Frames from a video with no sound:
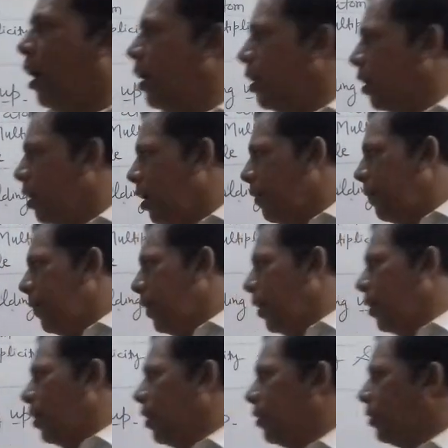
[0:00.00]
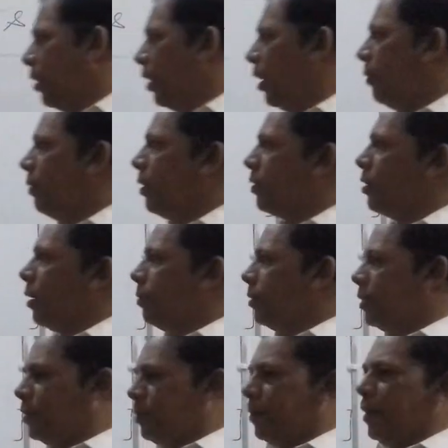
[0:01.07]
order of energy levels
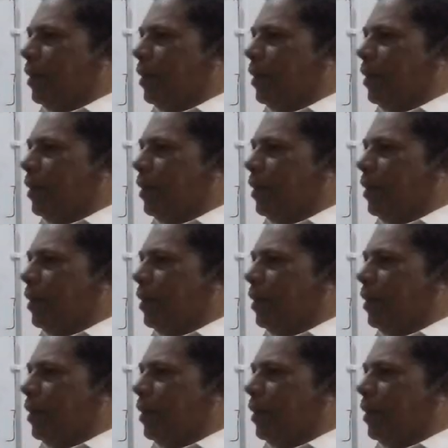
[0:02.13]
of these